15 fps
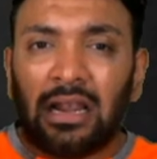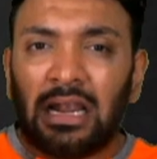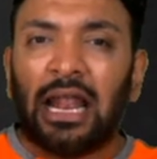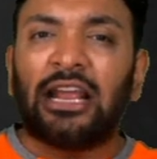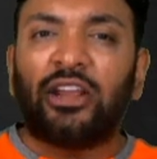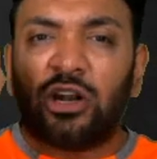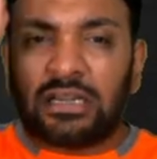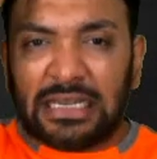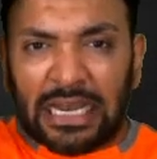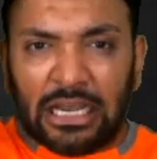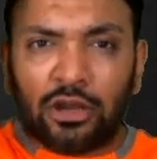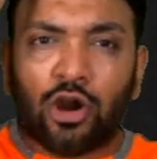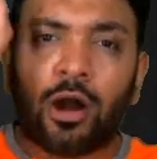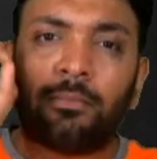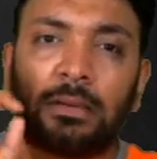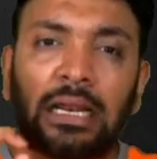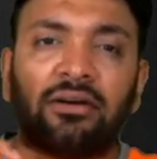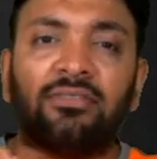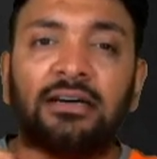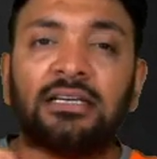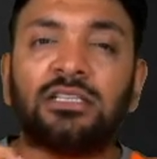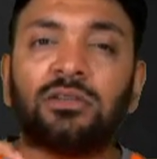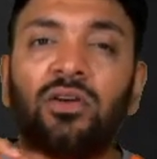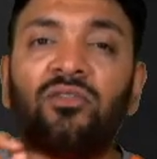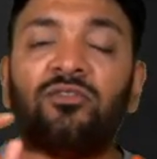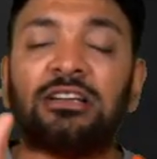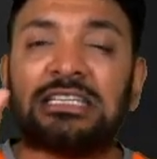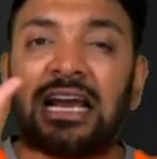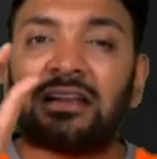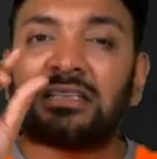like your telecom towers,
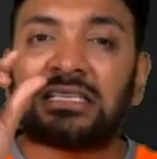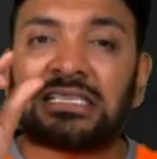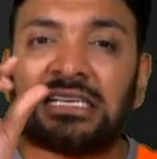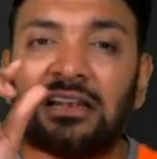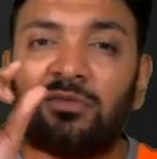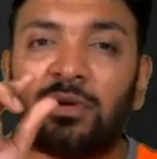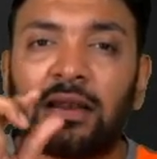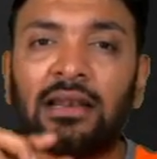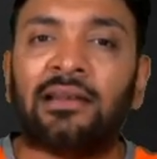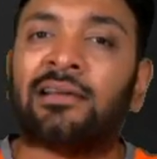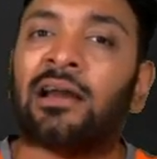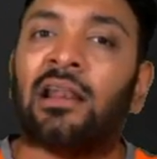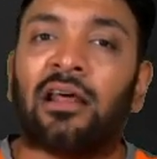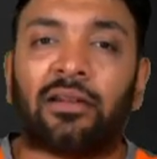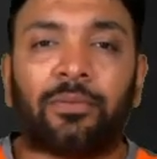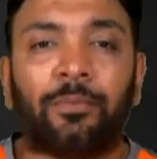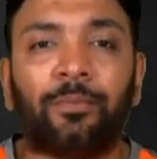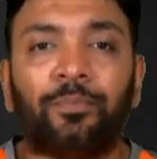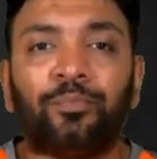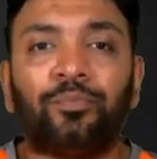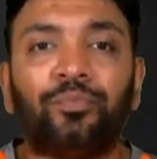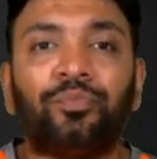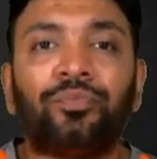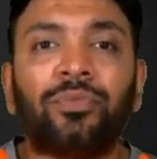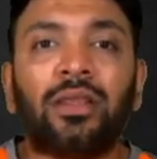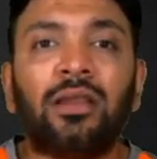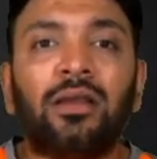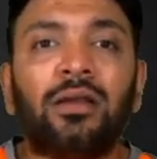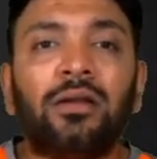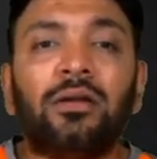which are silver in color.
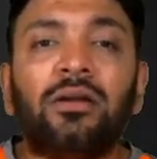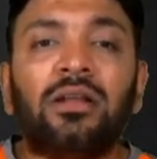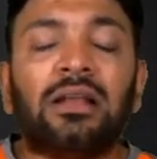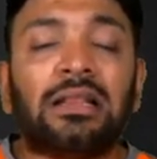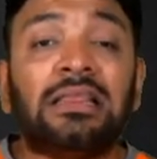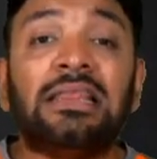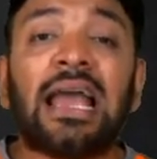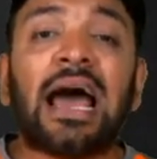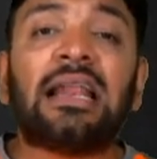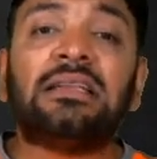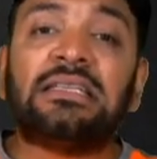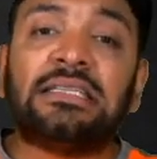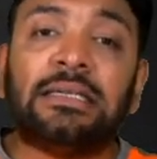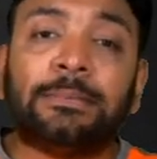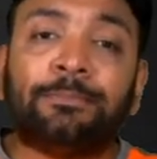They are